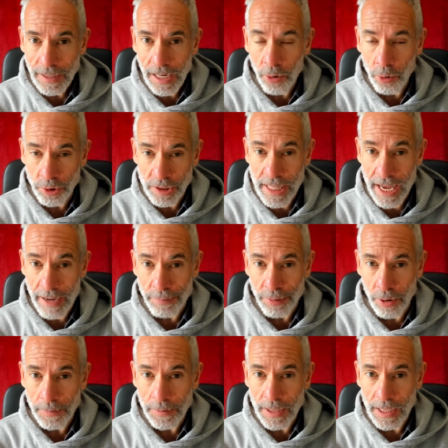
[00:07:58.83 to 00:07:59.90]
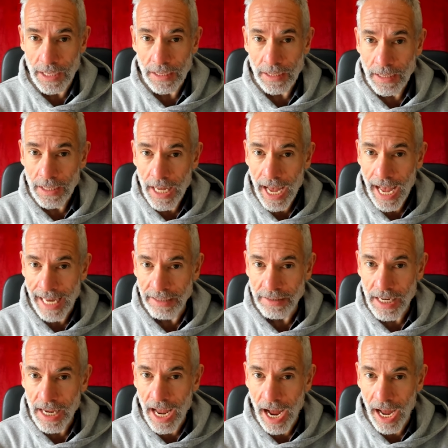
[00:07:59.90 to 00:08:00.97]
or as their property. And
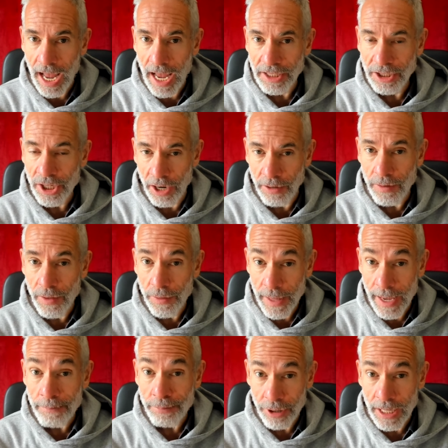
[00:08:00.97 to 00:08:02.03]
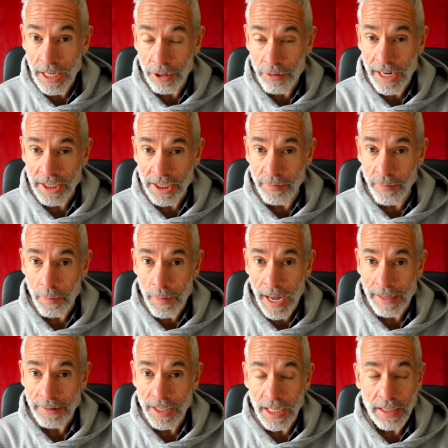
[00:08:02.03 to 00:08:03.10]
you know they're pretty aggressive
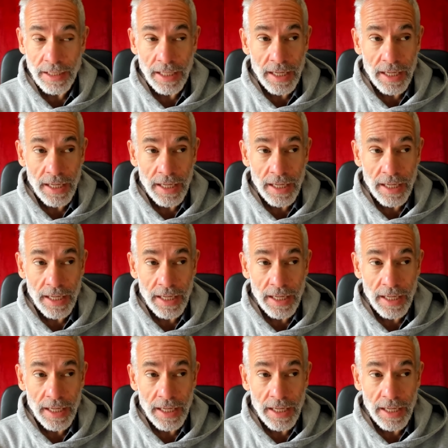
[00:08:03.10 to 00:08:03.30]
about it.